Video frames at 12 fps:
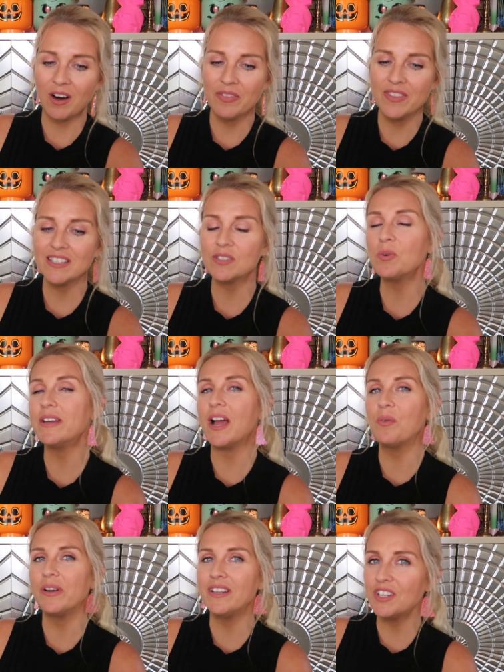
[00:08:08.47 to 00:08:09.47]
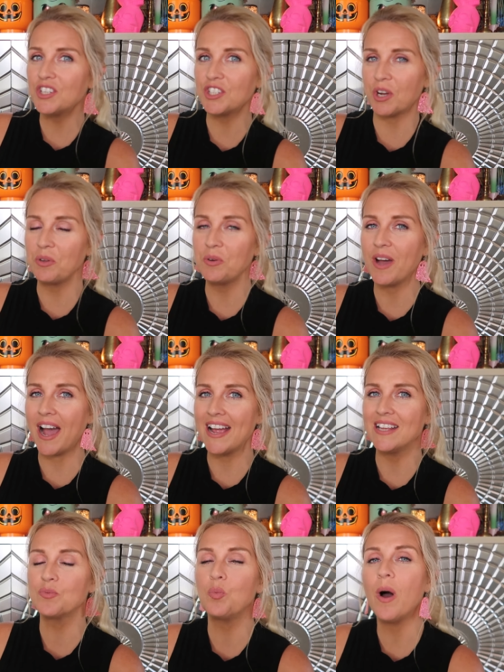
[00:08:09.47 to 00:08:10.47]
on this one, I wanted to show you
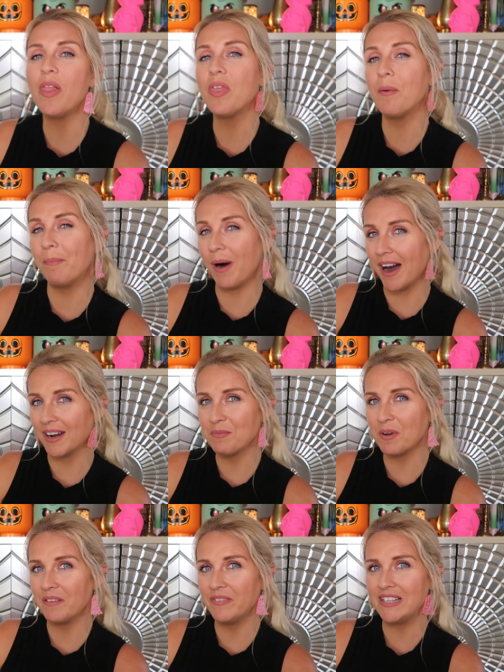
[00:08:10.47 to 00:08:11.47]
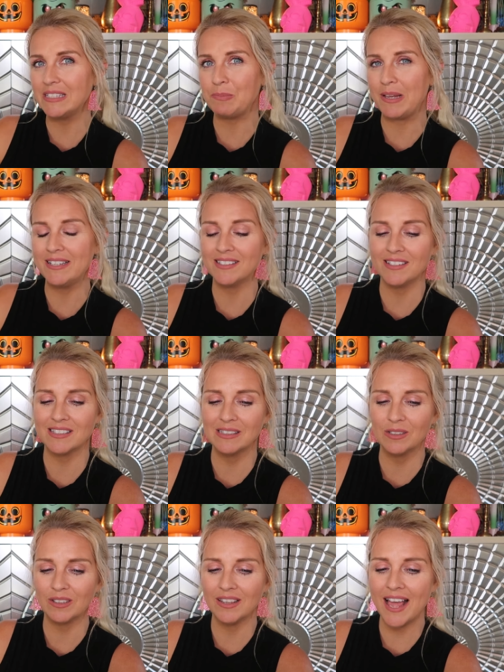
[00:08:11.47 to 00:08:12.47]
guys what the bottom of these pieces
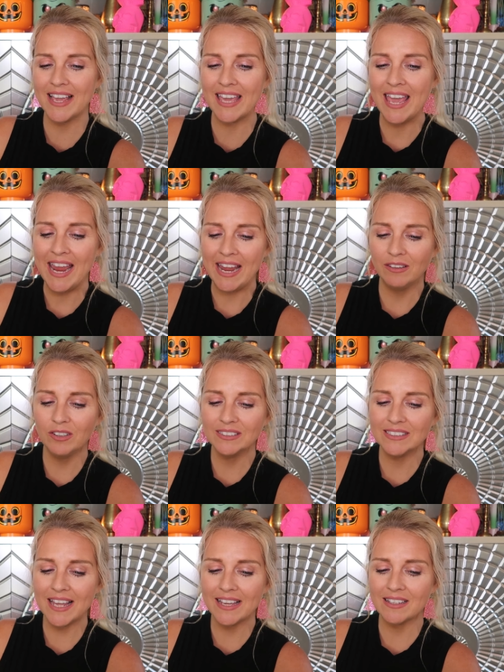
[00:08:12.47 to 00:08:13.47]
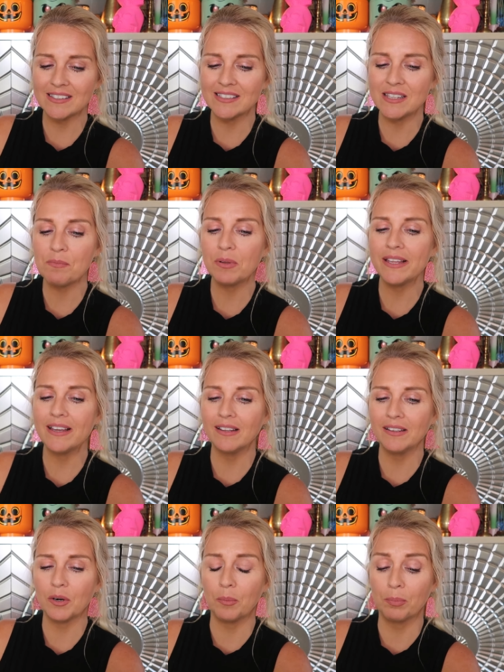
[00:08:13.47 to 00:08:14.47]
look like. It looks like simply a
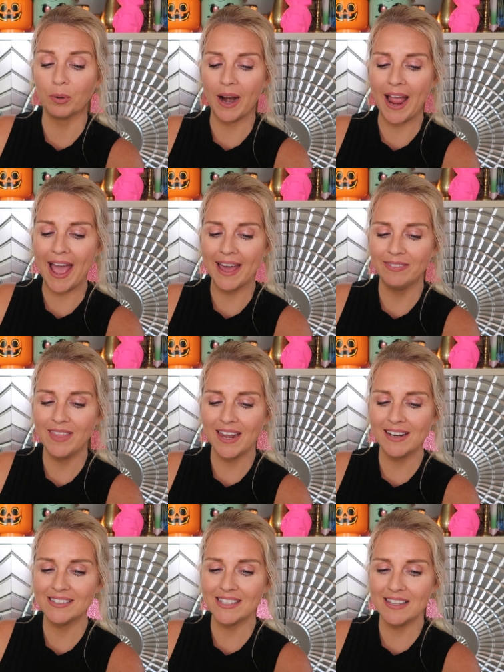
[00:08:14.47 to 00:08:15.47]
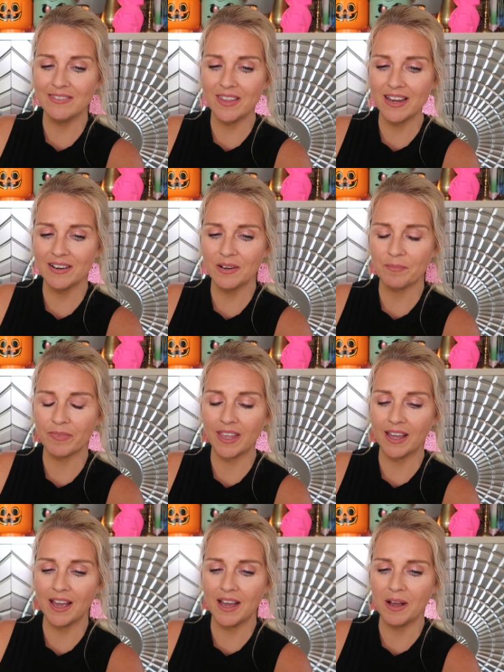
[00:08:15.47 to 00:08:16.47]
little brad that is in there.
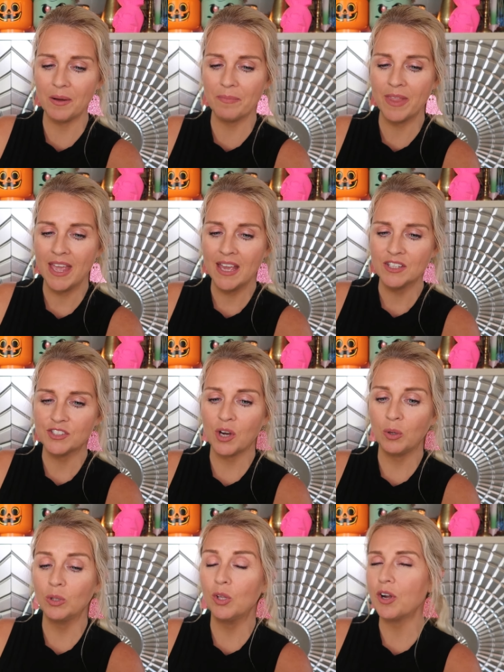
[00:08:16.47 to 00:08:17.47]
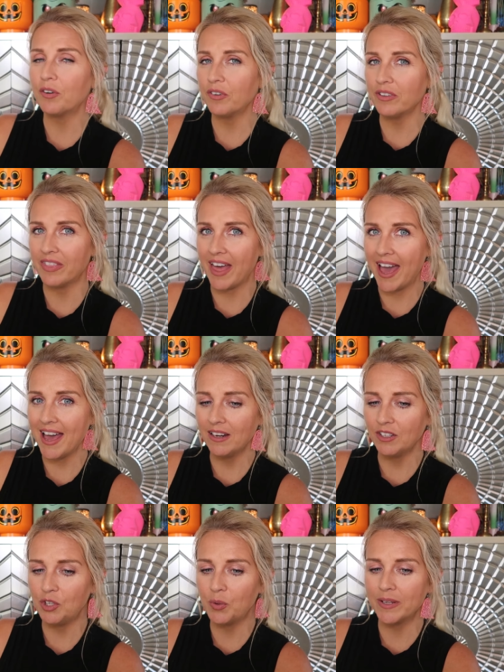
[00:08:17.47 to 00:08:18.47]
Um, so look for
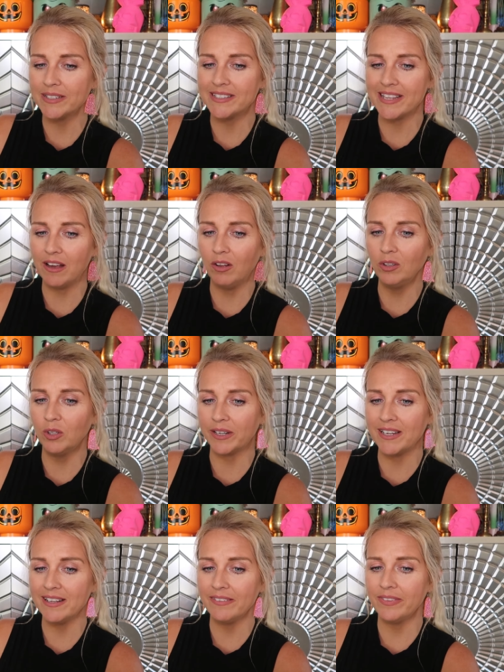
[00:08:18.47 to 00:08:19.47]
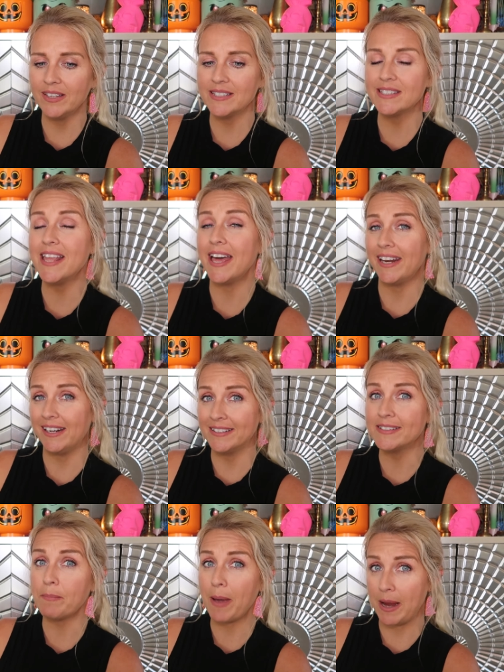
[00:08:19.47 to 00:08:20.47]
that. You can tell looking at this that it
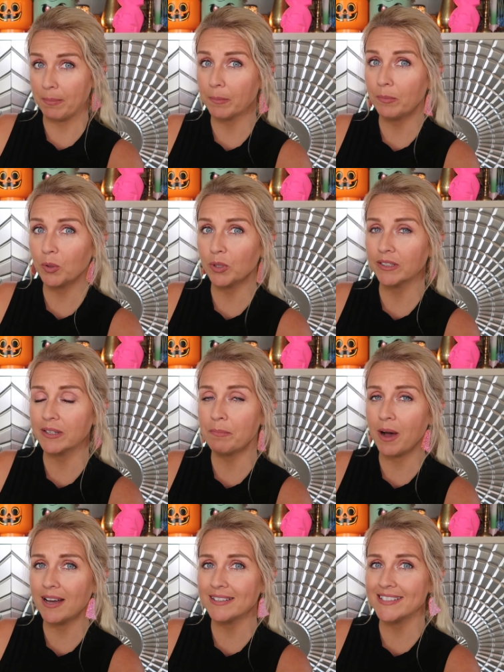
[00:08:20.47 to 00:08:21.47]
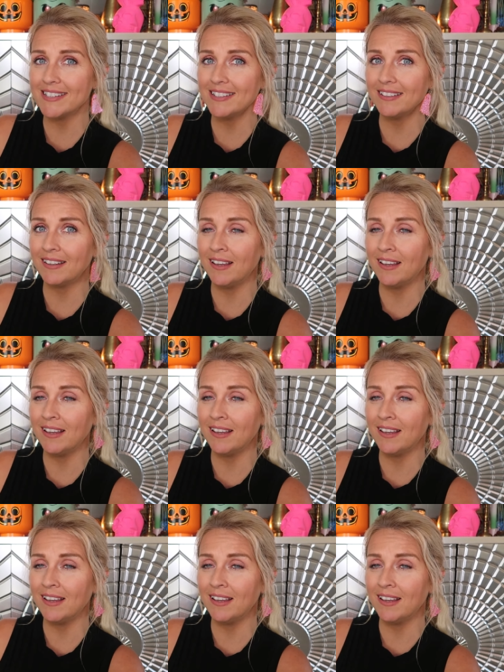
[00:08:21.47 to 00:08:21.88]
is a paperboard composite.